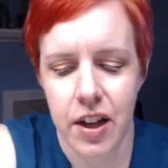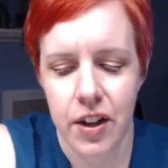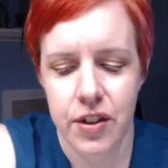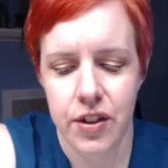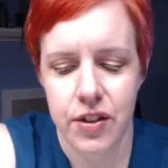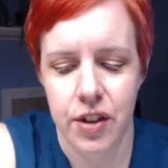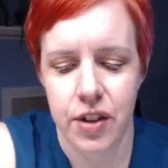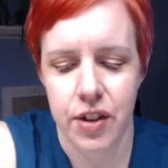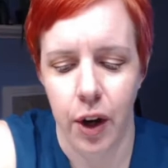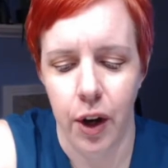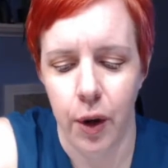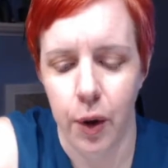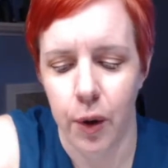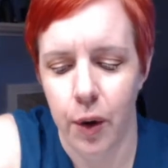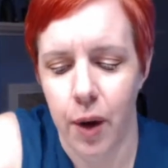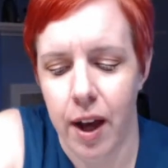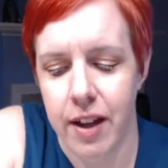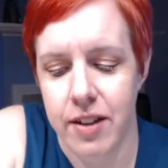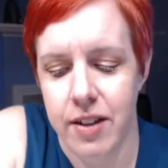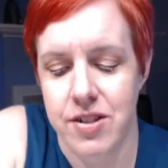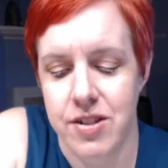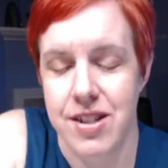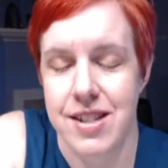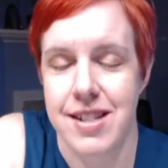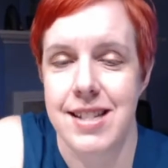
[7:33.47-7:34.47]
So
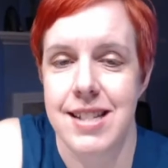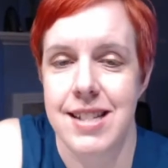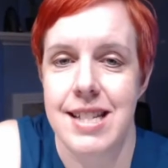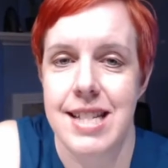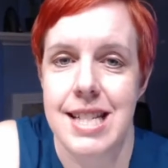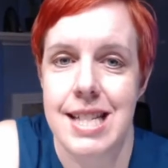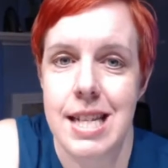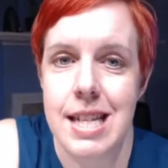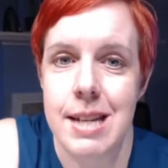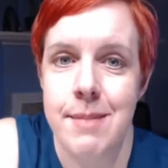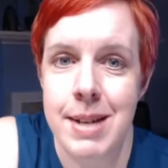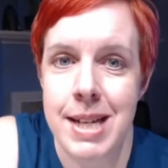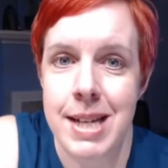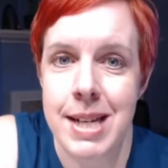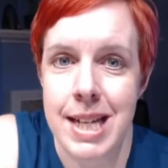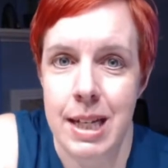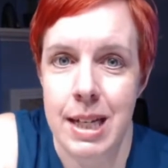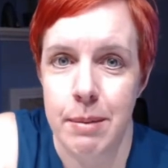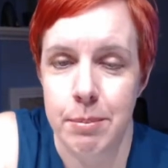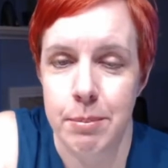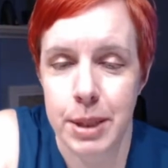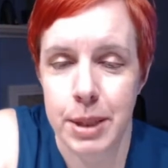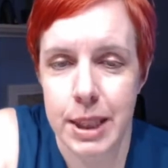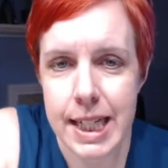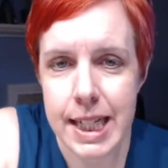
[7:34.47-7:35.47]
I'll just steam it
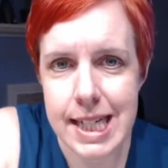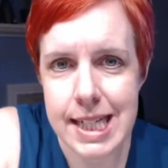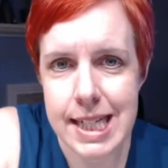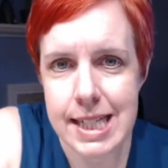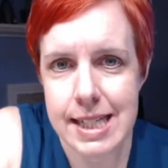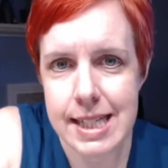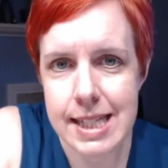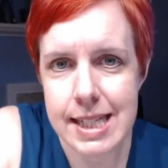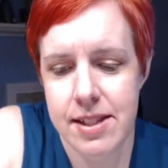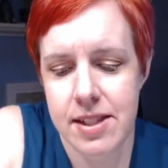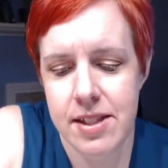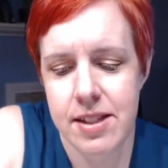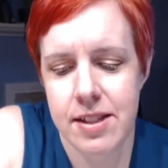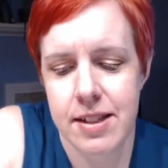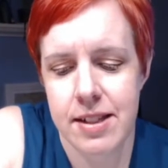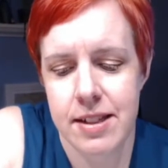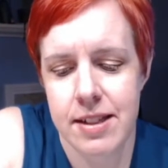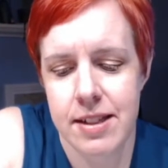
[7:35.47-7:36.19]
in place,